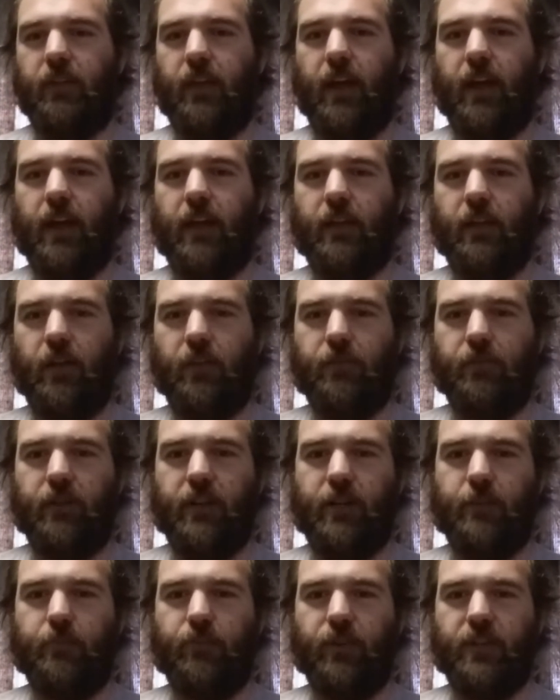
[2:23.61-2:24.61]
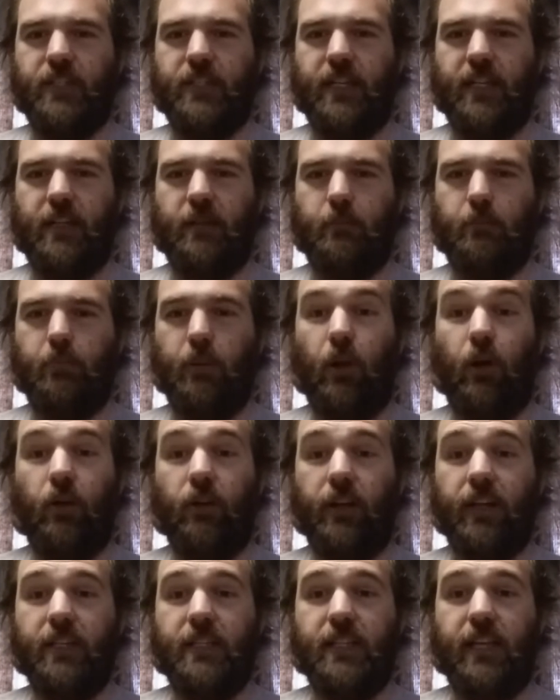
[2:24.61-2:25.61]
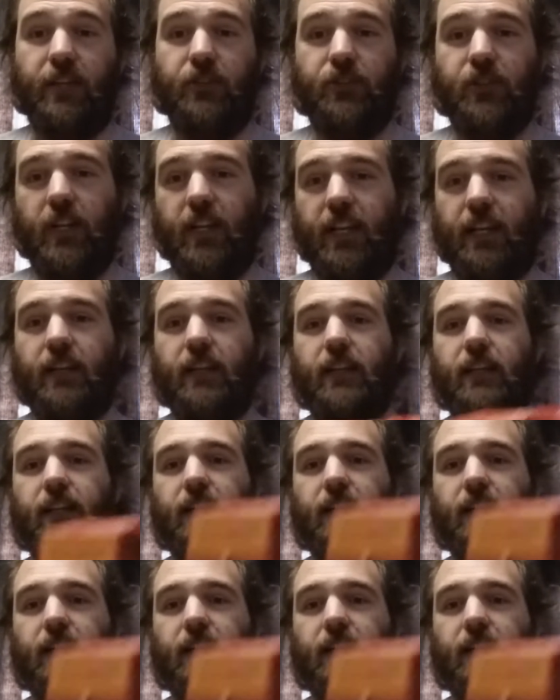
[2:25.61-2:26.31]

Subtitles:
a 3D printed block, essentially.